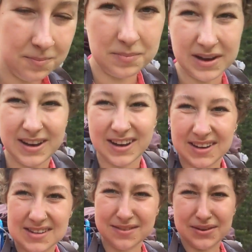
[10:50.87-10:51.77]
but I
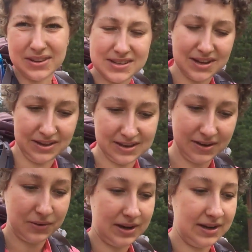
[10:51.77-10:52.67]
can definitely tell that
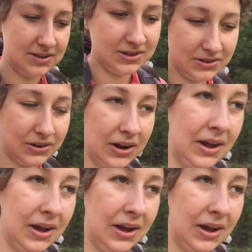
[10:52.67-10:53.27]
I would need to